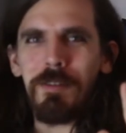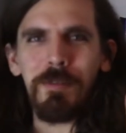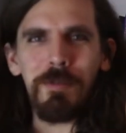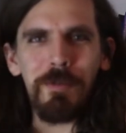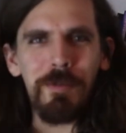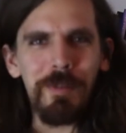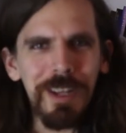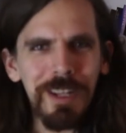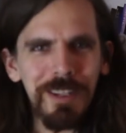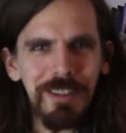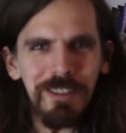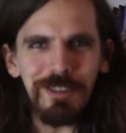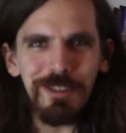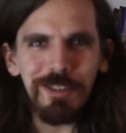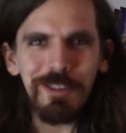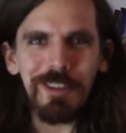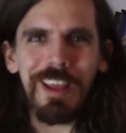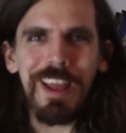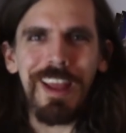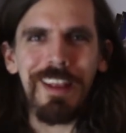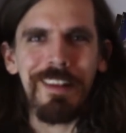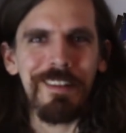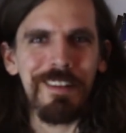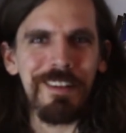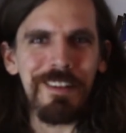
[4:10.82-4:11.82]
rich
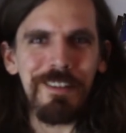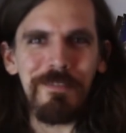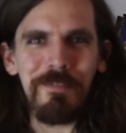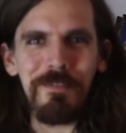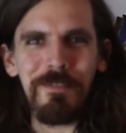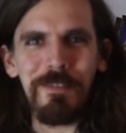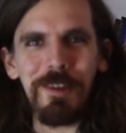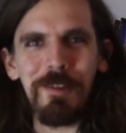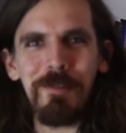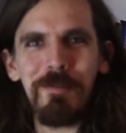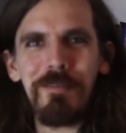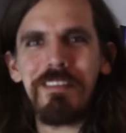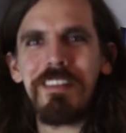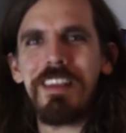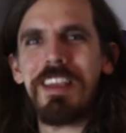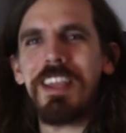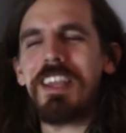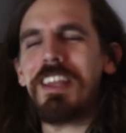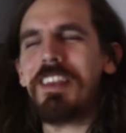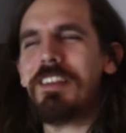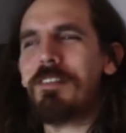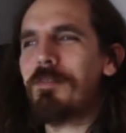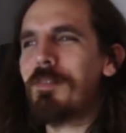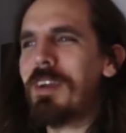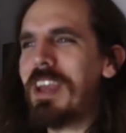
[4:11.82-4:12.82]
and confusing
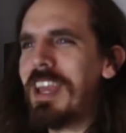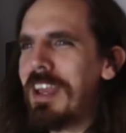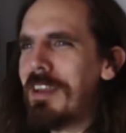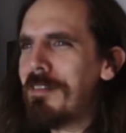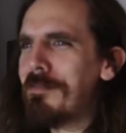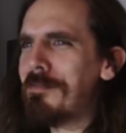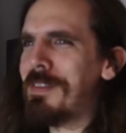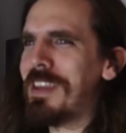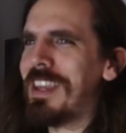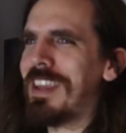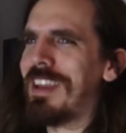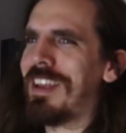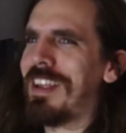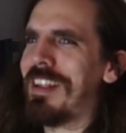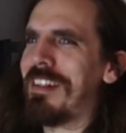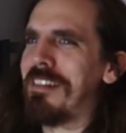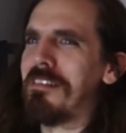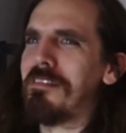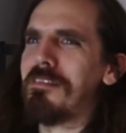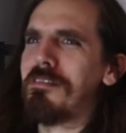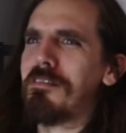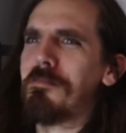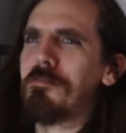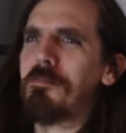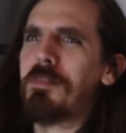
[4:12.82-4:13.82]
in a way,
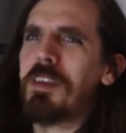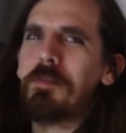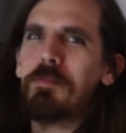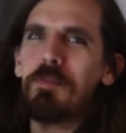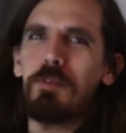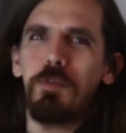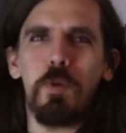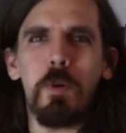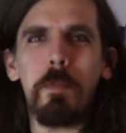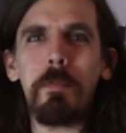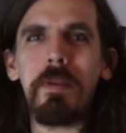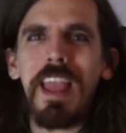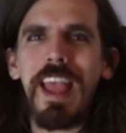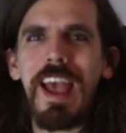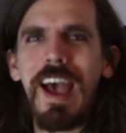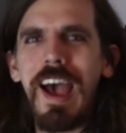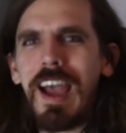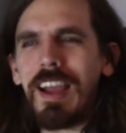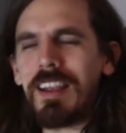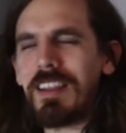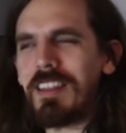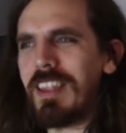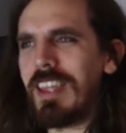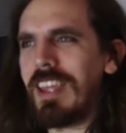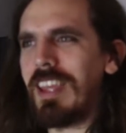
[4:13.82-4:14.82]
because people will be
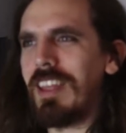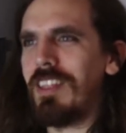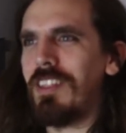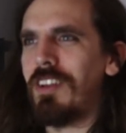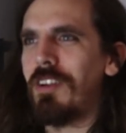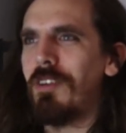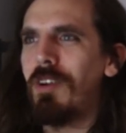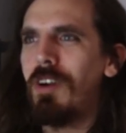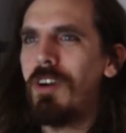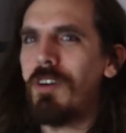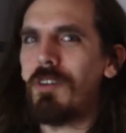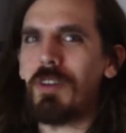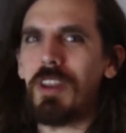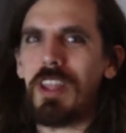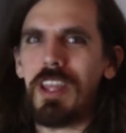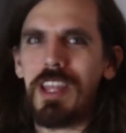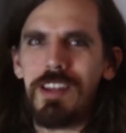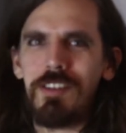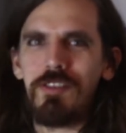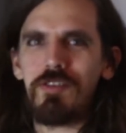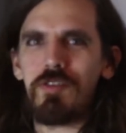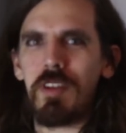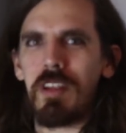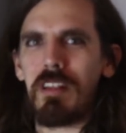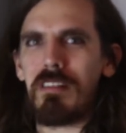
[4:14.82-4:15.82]
acting in their own
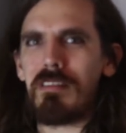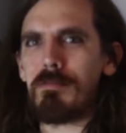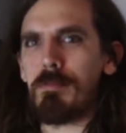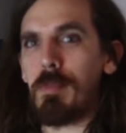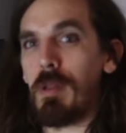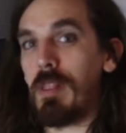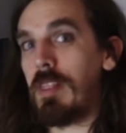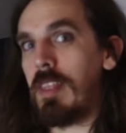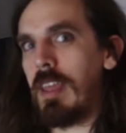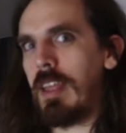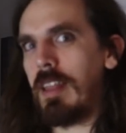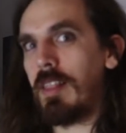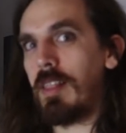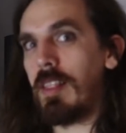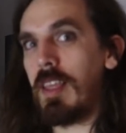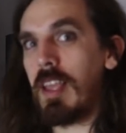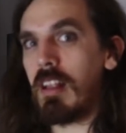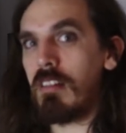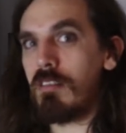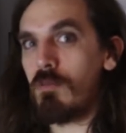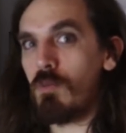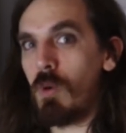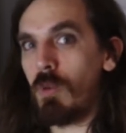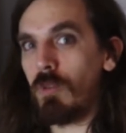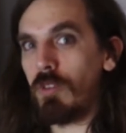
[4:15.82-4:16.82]
interests, but then
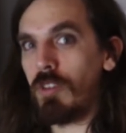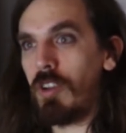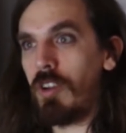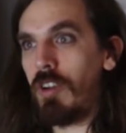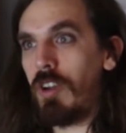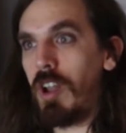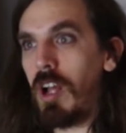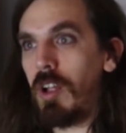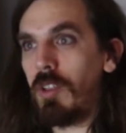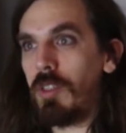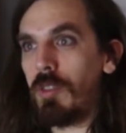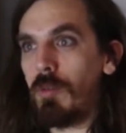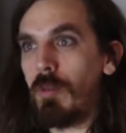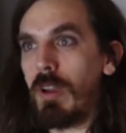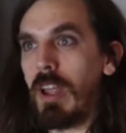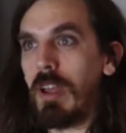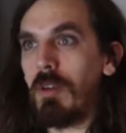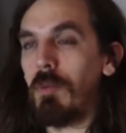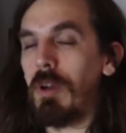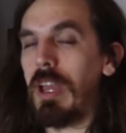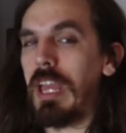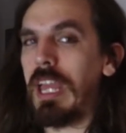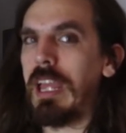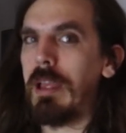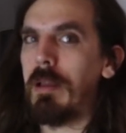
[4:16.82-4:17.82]
things won't turn out the
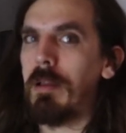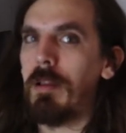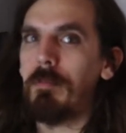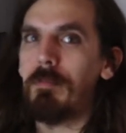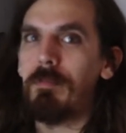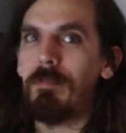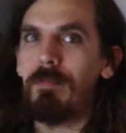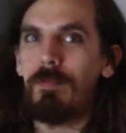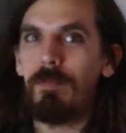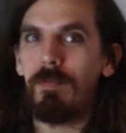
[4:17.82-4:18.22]
right way